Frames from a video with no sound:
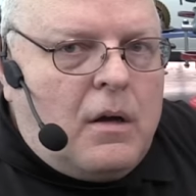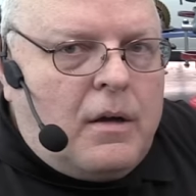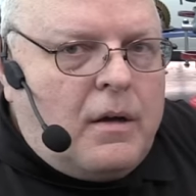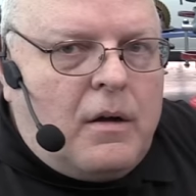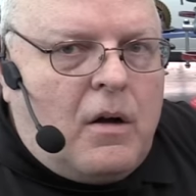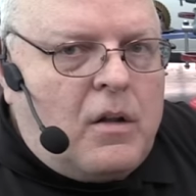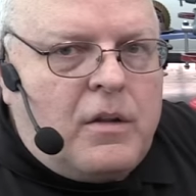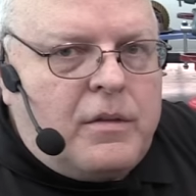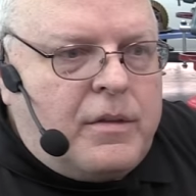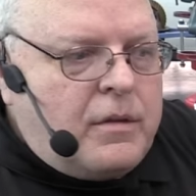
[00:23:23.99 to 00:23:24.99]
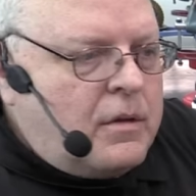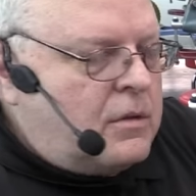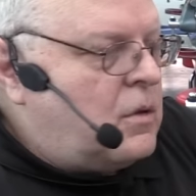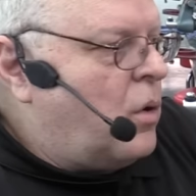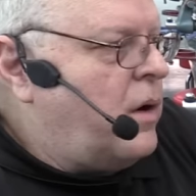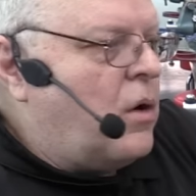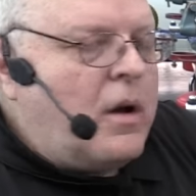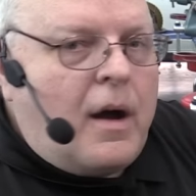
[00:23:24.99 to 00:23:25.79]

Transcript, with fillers: Uh, all the Toyota